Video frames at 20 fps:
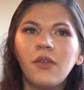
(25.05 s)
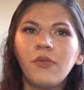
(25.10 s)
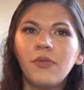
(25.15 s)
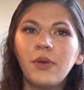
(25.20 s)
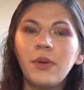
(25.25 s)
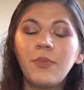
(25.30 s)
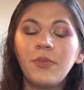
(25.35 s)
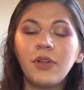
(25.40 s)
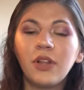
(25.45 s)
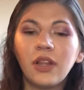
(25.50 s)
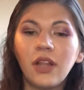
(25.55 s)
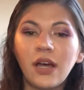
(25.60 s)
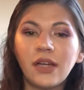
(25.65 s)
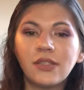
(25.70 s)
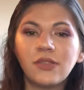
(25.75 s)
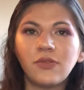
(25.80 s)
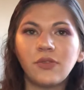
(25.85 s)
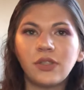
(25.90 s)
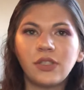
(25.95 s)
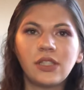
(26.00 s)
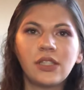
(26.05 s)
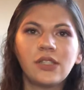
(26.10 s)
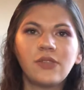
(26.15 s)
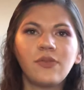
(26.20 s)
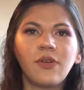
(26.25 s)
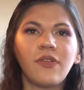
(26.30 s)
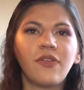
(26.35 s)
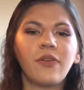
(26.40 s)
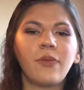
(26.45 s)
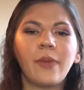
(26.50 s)
3+ sources
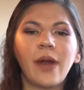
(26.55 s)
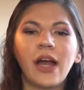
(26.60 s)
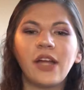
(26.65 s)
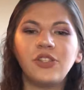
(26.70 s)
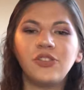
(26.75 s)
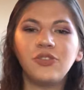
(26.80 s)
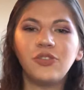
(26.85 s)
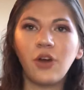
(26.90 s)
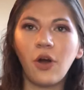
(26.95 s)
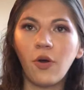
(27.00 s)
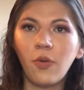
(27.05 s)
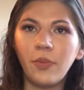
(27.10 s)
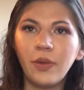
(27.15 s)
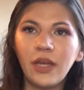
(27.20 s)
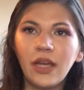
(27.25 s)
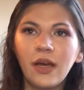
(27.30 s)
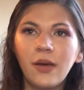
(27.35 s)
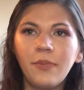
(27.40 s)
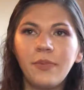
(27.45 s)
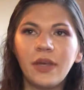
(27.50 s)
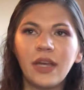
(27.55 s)
were from Edutopia